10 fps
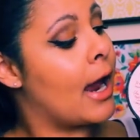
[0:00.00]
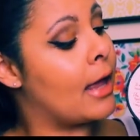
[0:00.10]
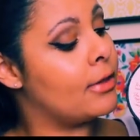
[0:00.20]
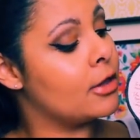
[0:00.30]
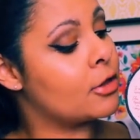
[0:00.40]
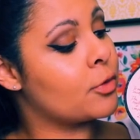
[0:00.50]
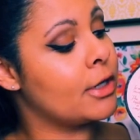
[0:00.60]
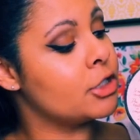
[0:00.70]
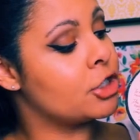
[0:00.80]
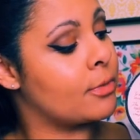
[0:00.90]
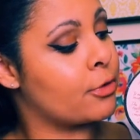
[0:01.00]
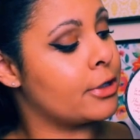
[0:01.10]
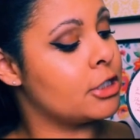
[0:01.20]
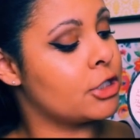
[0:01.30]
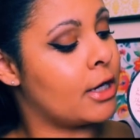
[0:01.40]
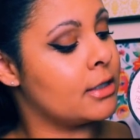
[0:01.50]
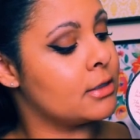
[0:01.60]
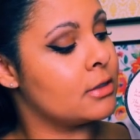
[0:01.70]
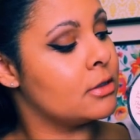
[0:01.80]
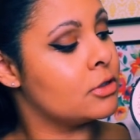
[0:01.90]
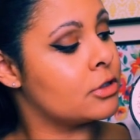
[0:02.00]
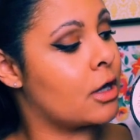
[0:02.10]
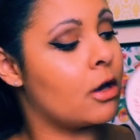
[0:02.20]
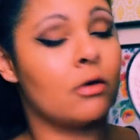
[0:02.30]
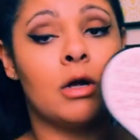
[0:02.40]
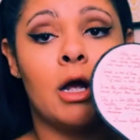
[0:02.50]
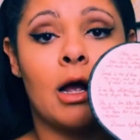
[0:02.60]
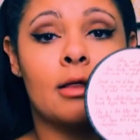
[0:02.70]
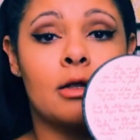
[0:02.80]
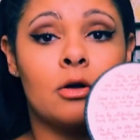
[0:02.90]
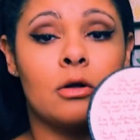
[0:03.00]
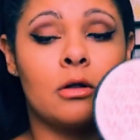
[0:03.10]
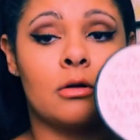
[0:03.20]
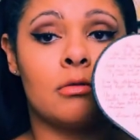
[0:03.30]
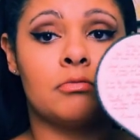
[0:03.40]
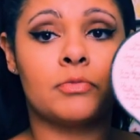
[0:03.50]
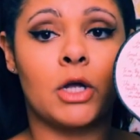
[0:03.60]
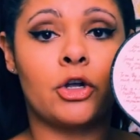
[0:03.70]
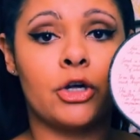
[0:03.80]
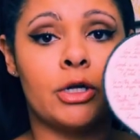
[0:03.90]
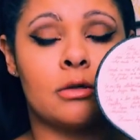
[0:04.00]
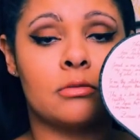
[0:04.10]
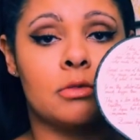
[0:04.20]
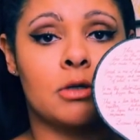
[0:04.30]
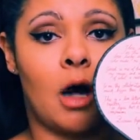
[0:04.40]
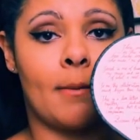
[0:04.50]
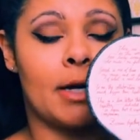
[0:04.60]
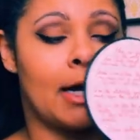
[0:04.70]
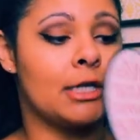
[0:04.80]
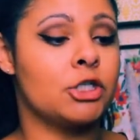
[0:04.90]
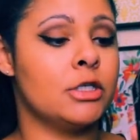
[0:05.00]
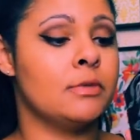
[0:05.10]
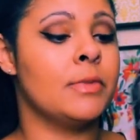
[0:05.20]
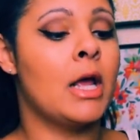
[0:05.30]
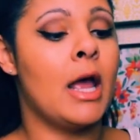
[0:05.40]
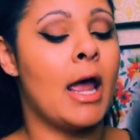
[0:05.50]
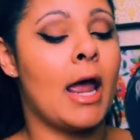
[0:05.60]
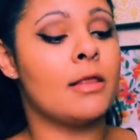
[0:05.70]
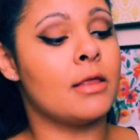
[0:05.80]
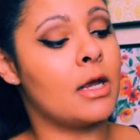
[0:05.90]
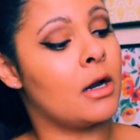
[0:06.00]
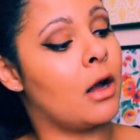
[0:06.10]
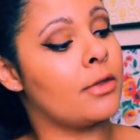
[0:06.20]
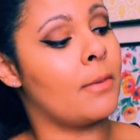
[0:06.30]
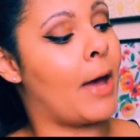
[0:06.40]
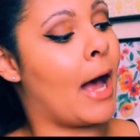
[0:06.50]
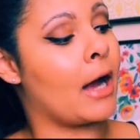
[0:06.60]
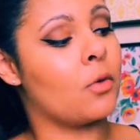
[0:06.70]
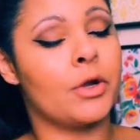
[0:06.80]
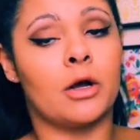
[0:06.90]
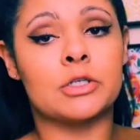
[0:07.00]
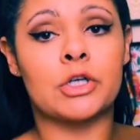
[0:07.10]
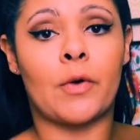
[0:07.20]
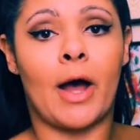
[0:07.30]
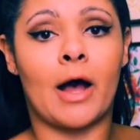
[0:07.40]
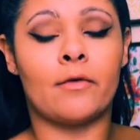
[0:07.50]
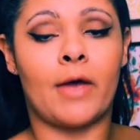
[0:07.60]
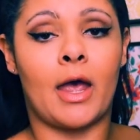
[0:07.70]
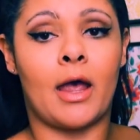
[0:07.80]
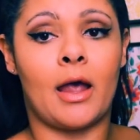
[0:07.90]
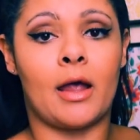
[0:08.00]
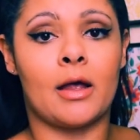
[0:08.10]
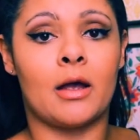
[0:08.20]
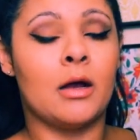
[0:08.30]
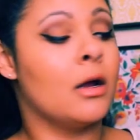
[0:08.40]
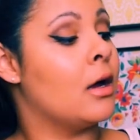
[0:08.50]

and then 3 shimmery shades. So a good combination. And then on the back we also have a